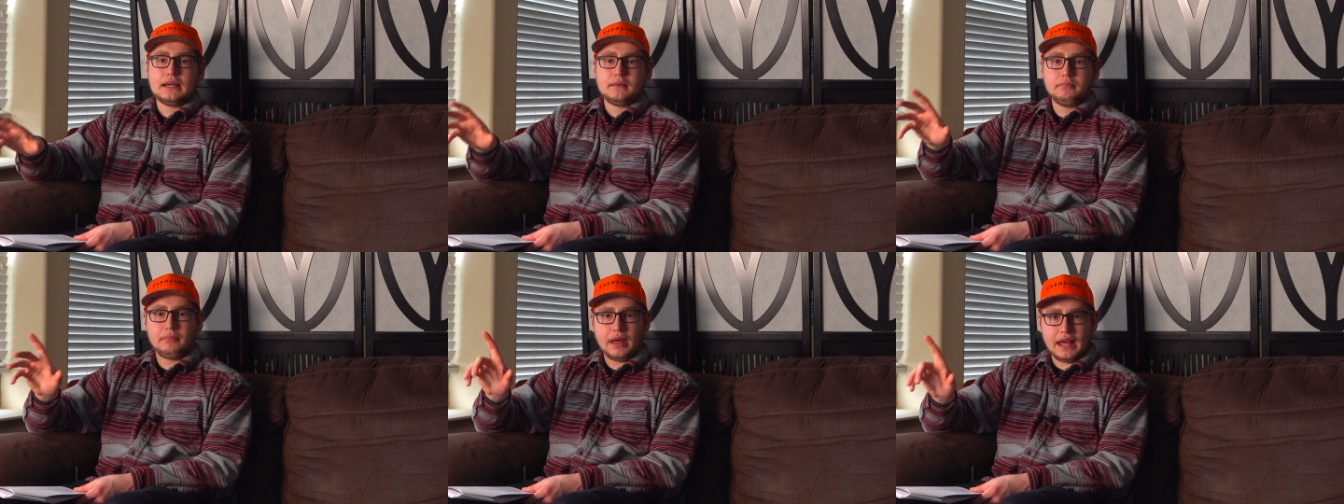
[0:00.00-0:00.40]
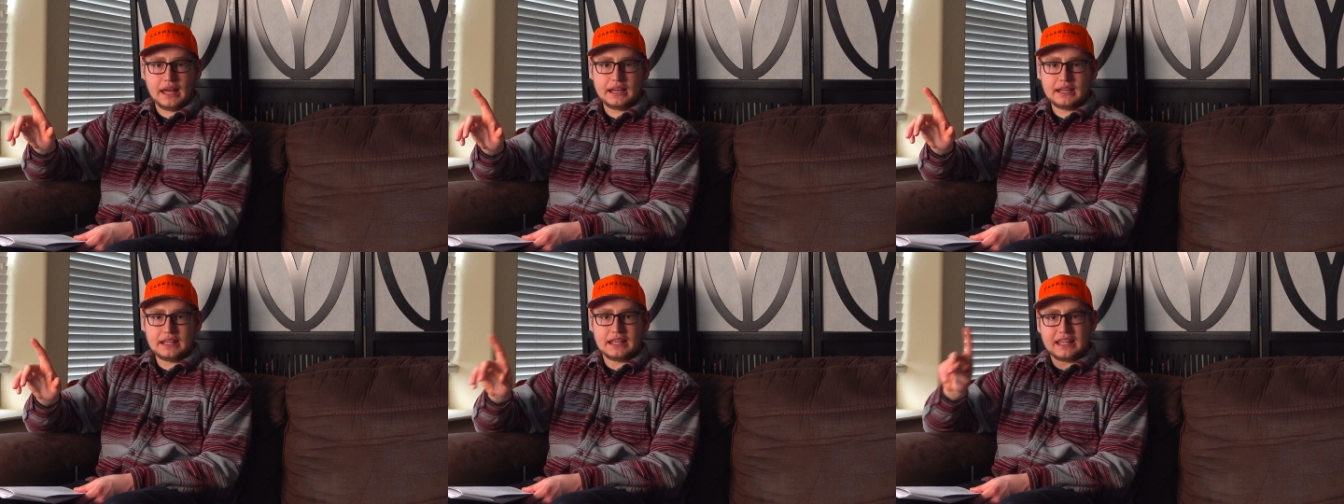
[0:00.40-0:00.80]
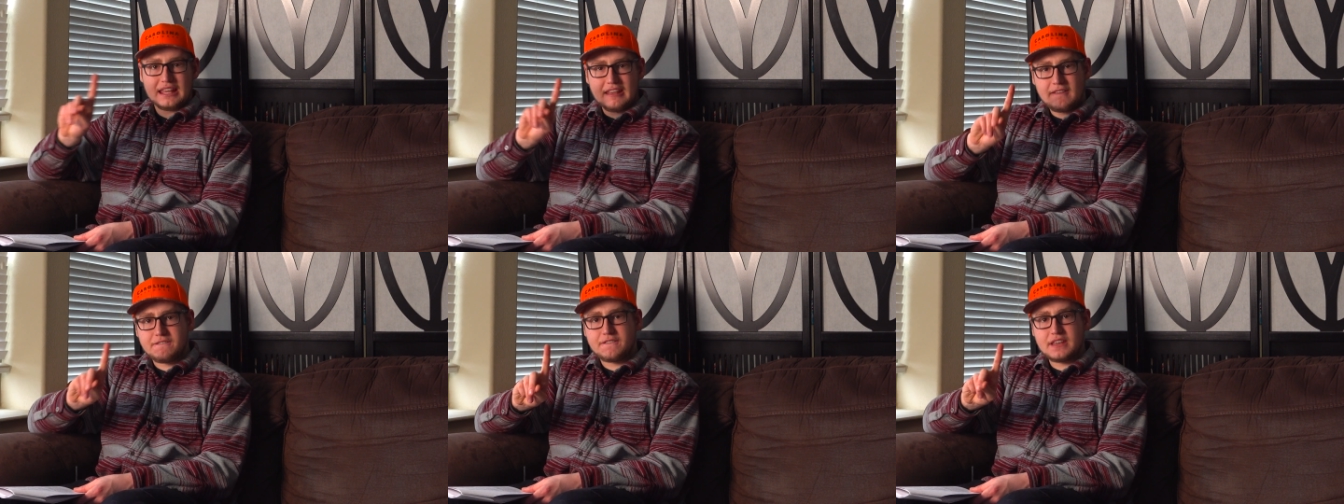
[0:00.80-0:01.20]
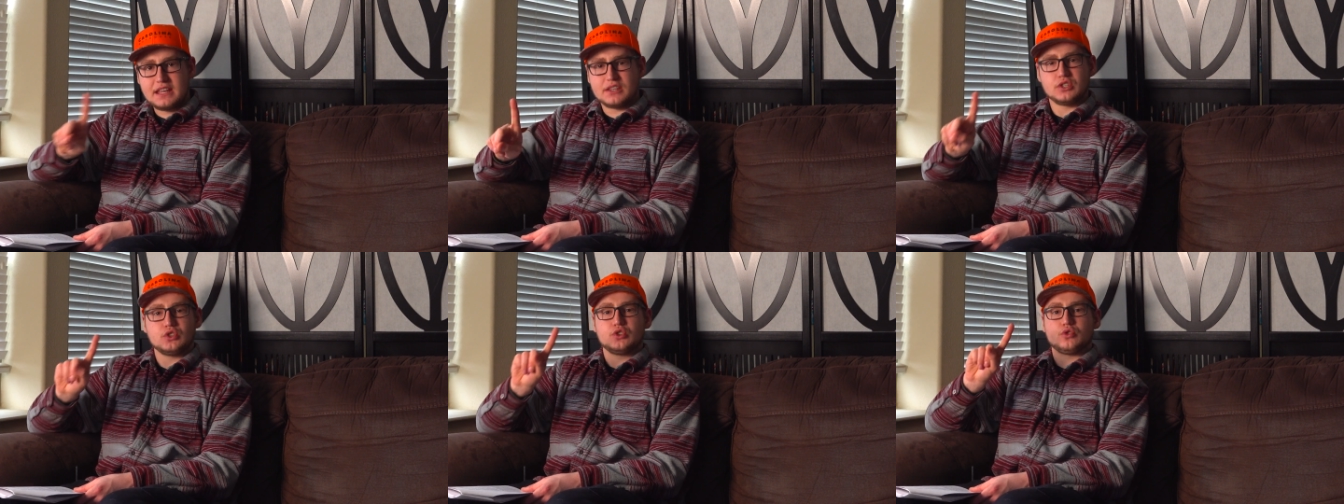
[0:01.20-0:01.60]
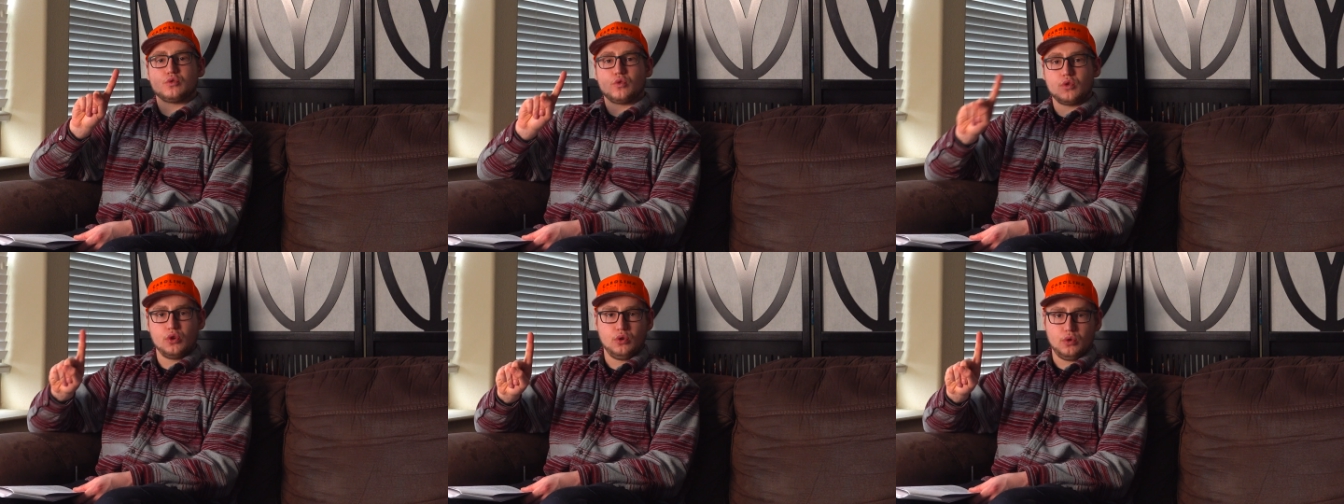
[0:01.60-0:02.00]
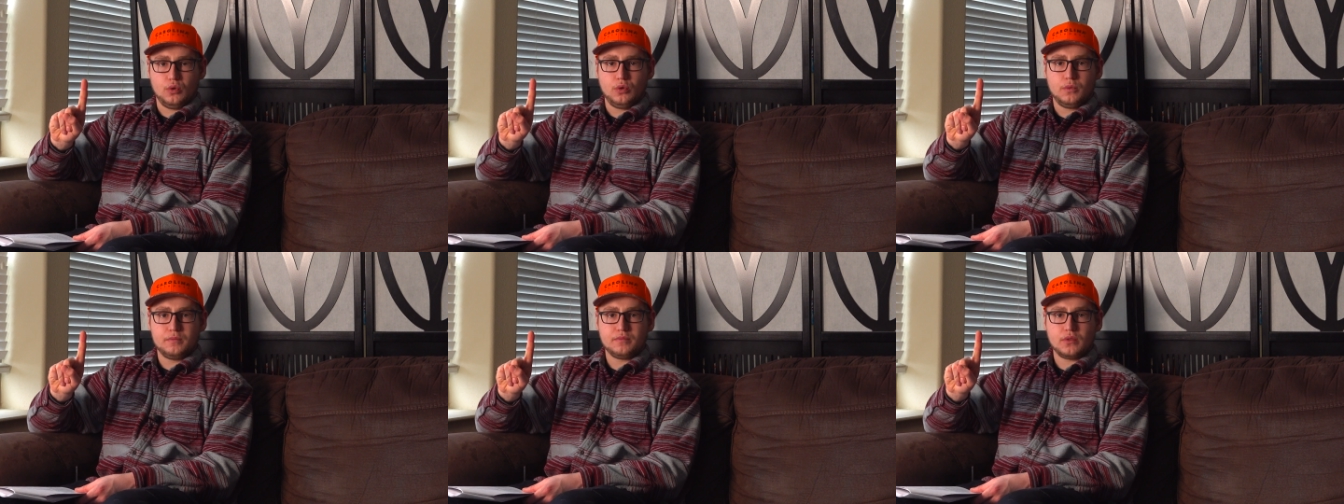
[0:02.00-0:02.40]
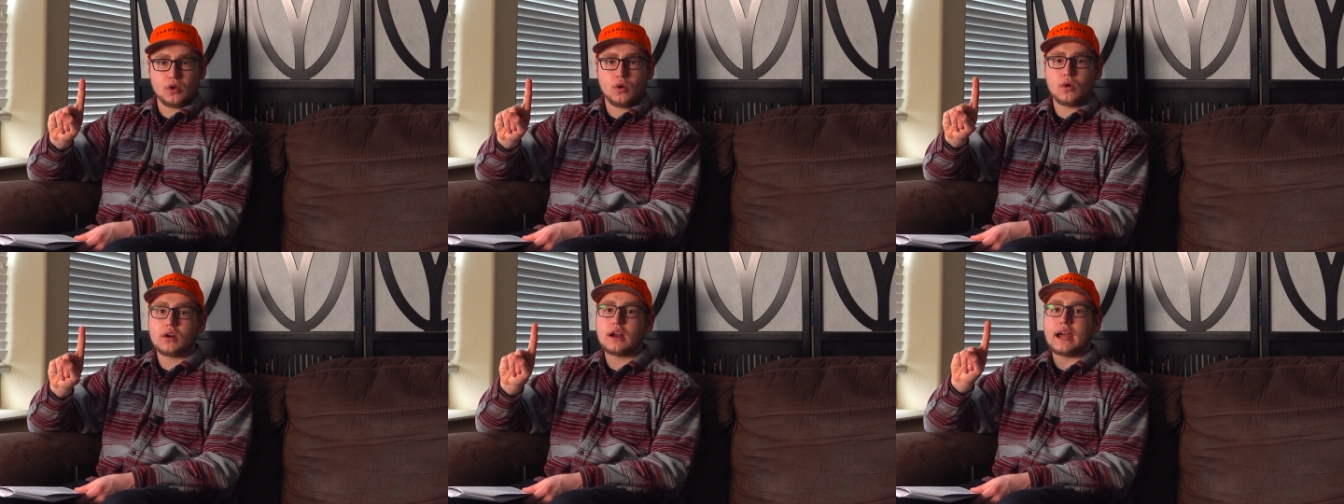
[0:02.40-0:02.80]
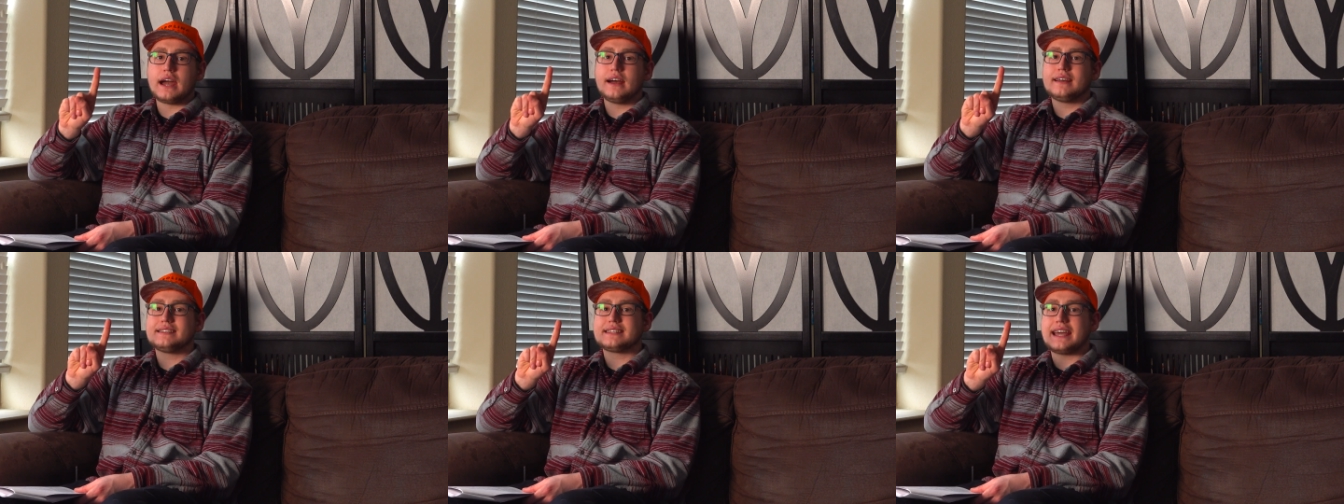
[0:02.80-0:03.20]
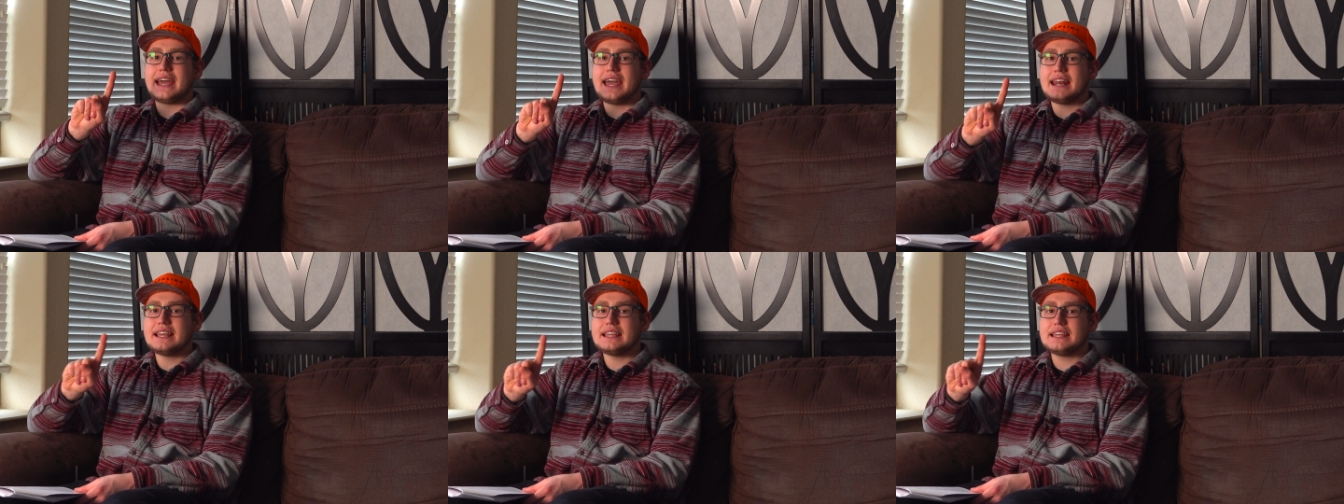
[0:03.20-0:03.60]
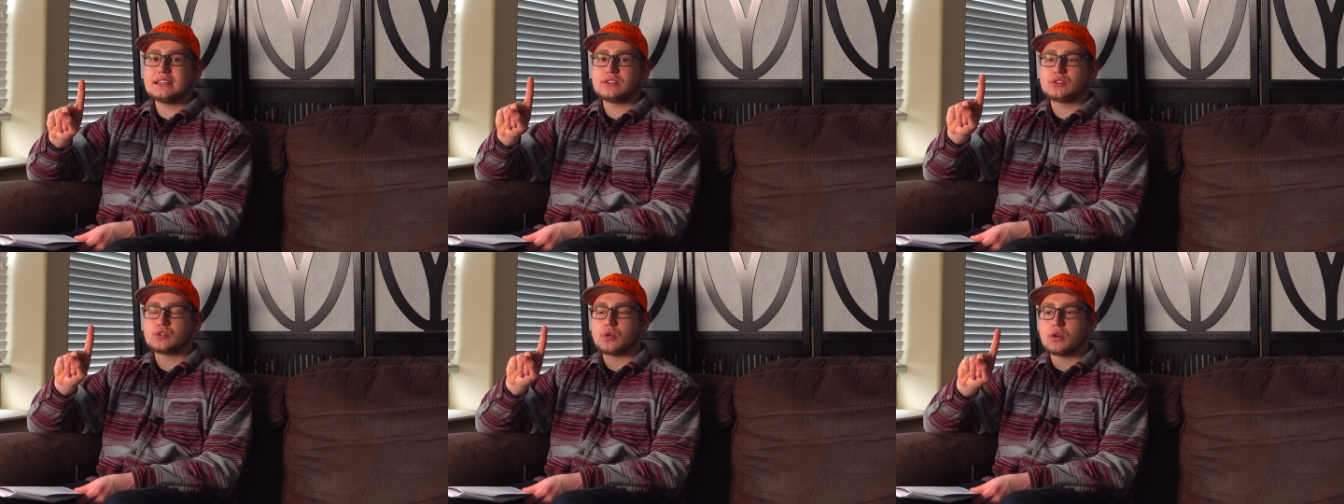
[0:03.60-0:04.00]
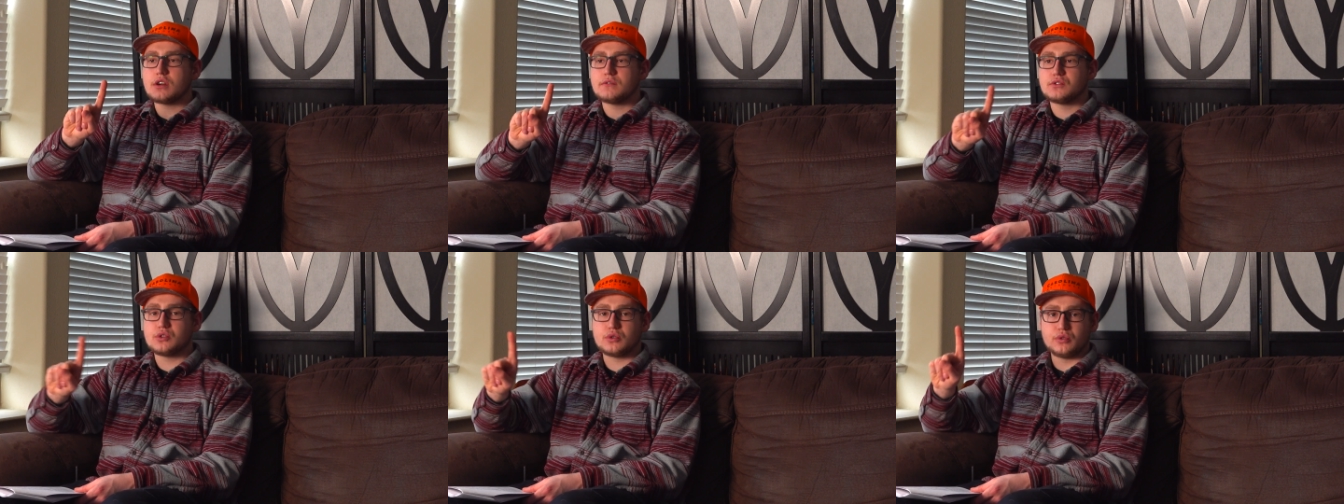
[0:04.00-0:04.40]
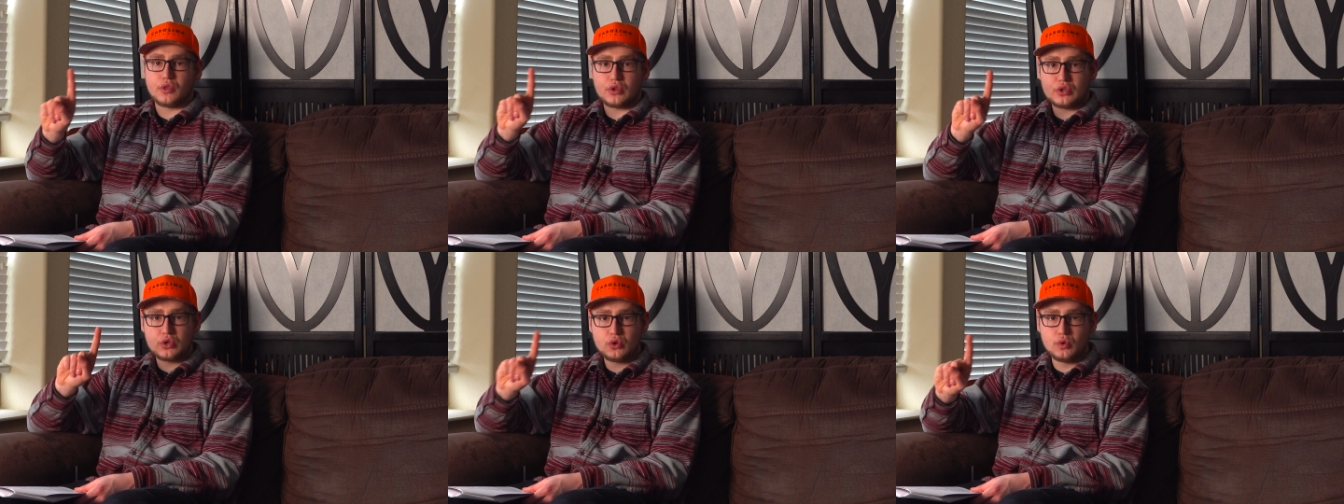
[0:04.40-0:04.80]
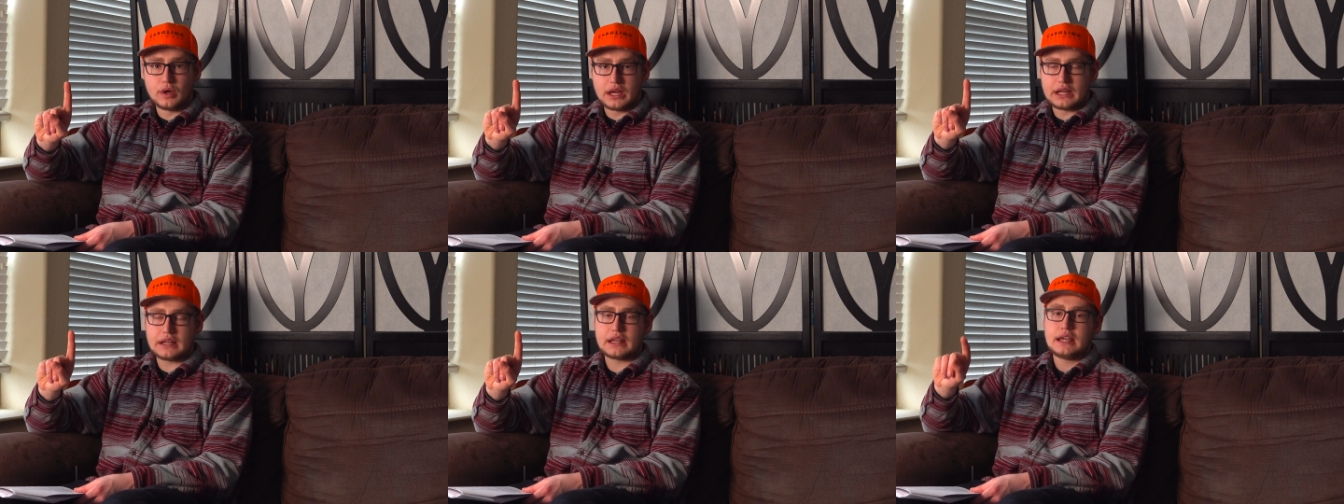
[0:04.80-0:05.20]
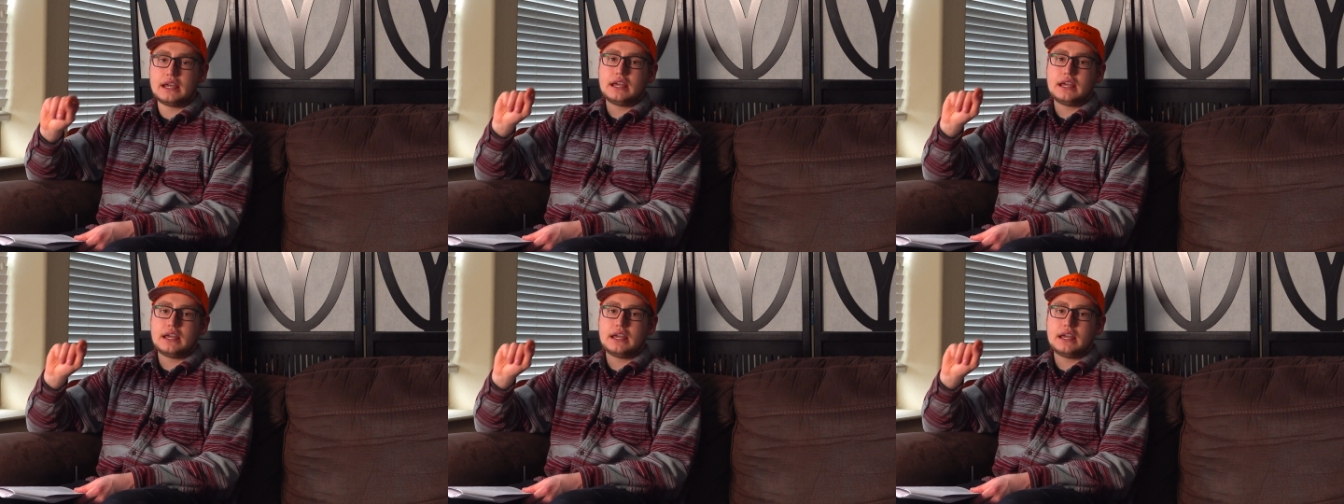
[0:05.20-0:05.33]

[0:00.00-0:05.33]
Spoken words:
But if it's true, or has any sort of truth to it,